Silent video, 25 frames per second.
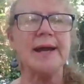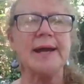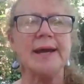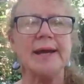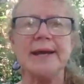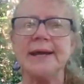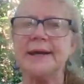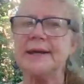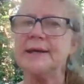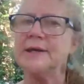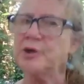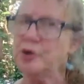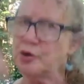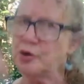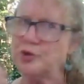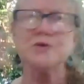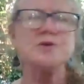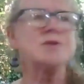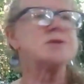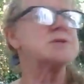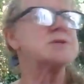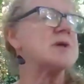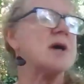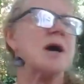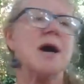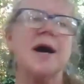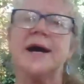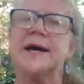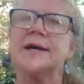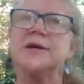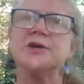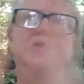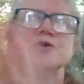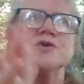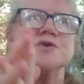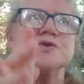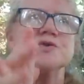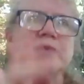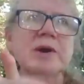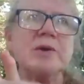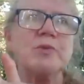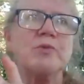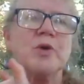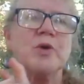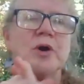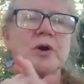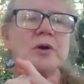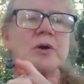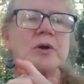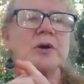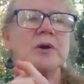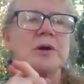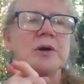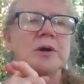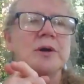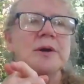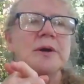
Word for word: use I use rainwater